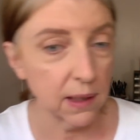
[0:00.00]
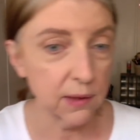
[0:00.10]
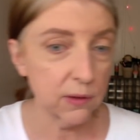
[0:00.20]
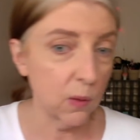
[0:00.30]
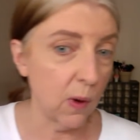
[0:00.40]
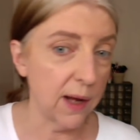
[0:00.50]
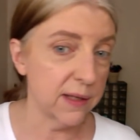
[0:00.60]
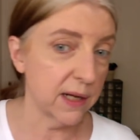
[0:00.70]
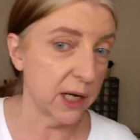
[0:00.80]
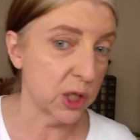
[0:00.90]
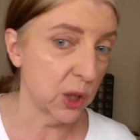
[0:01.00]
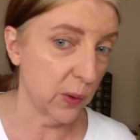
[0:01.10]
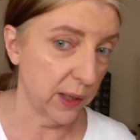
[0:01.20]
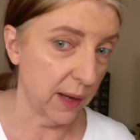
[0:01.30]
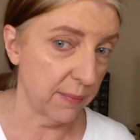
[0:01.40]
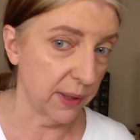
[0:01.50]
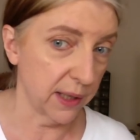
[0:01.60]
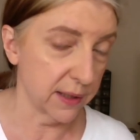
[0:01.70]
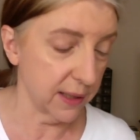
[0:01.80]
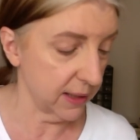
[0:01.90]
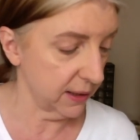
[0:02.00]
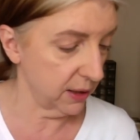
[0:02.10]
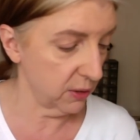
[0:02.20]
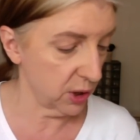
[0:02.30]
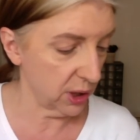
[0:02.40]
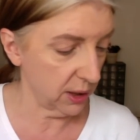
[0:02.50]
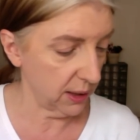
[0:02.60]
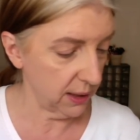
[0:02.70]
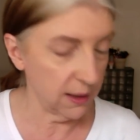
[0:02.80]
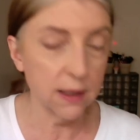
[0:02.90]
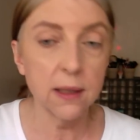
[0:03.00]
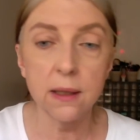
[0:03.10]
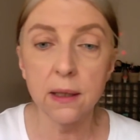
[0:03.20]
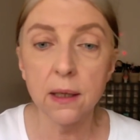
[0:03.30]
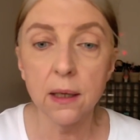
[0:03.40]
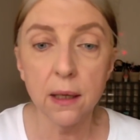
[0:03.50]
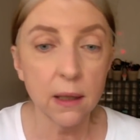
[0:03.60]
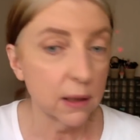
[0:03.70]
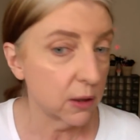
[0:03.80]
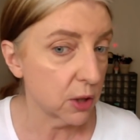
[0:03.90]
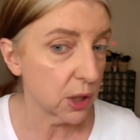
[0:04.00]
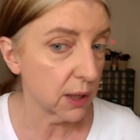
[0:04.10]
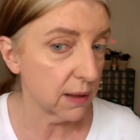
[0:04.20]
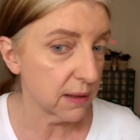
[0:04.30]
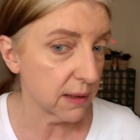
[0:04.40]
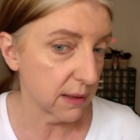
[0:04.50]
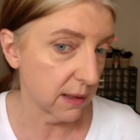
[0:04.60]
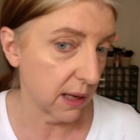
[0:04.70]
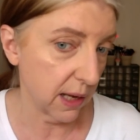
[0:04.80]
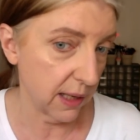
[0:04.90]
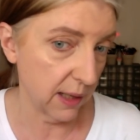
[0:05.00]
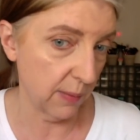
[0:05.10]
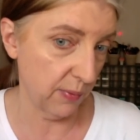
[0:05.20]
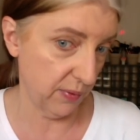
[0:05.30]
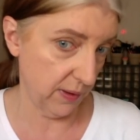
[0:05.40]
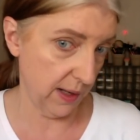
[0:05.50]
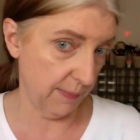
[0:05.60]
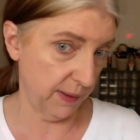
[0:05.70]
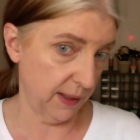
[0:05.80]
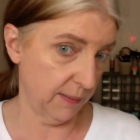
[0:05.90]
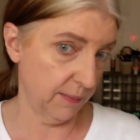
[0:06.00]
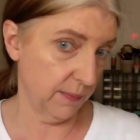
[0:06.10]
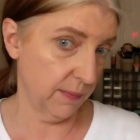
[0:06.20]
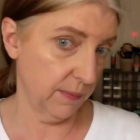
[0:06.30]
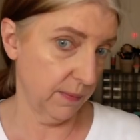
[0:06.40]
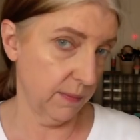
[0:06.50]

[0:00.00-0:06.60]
I don't know why it's not showing up, because it usually this is not a problem.